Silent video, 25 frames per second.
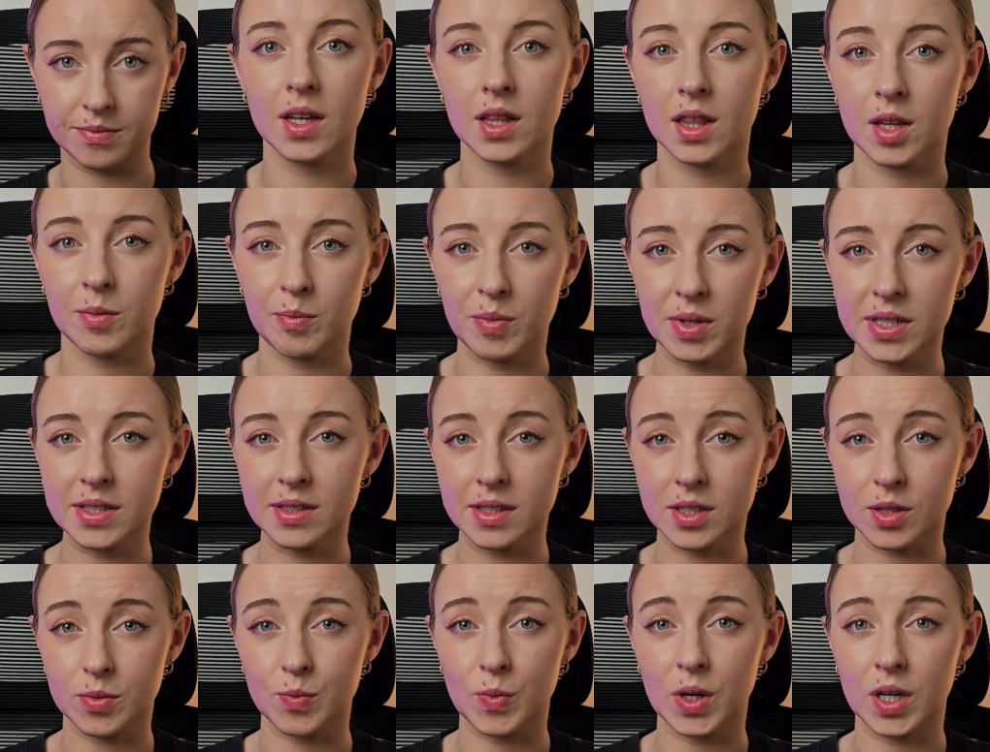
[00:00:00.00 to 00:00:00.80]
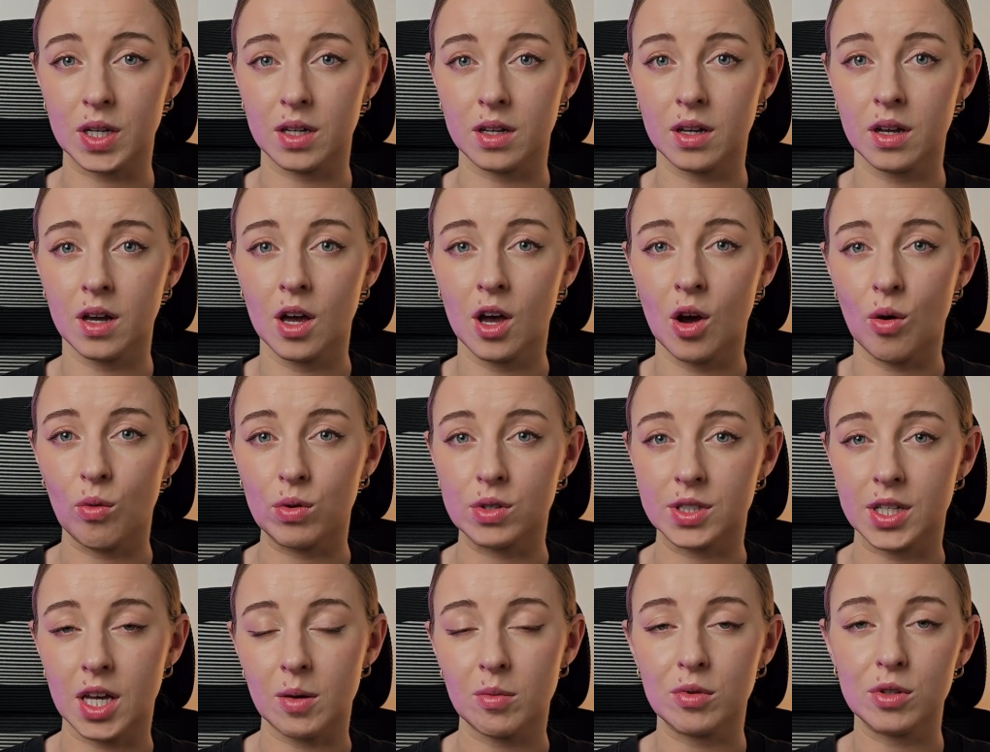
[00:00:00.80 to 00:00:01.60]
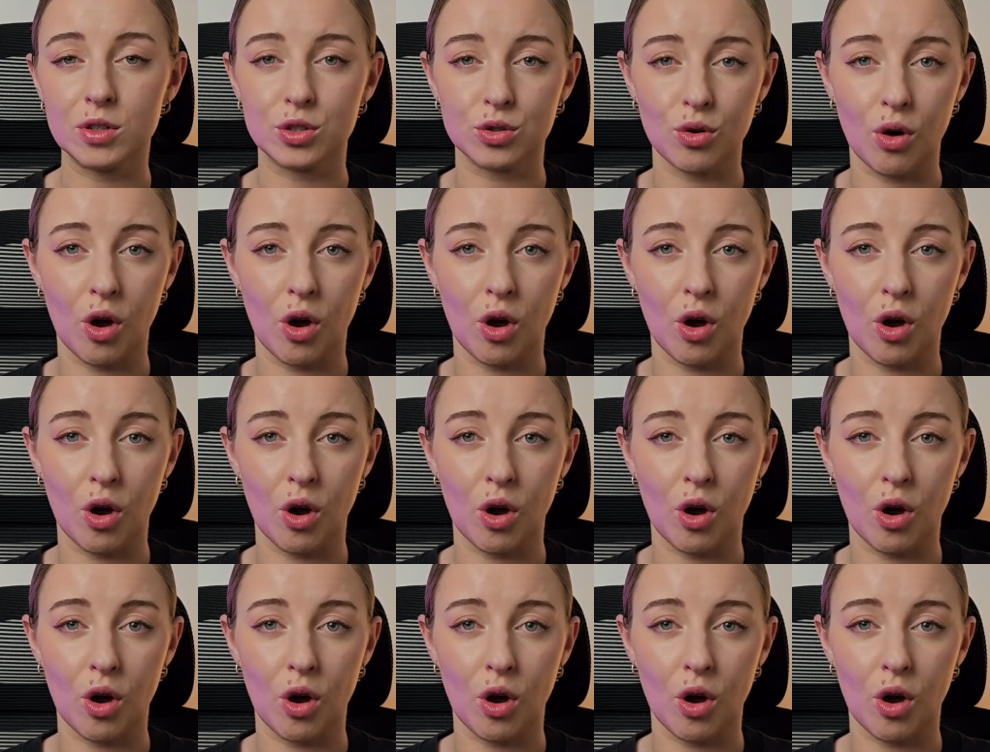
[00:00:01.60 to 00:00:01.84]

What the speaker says: The businessman was able to